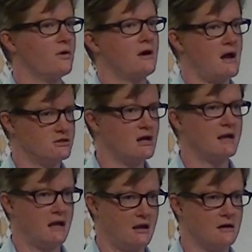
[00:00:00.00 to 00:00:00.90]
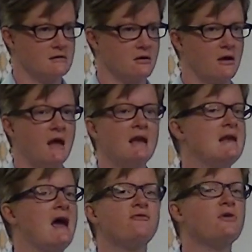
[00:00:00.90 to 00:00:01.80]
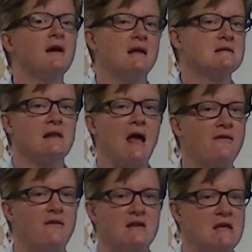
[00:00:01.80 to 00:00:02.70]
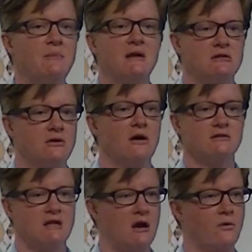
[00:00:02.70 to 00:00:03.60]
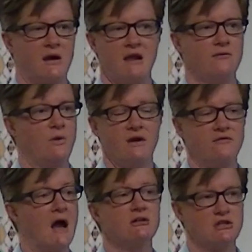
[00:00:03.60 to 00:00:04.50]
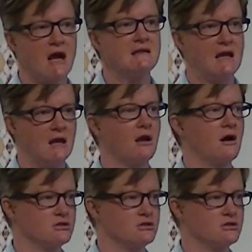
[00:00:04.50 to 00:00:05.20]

we're not checking in till never in his life has he been to a hotel where he, we have not checked in and gone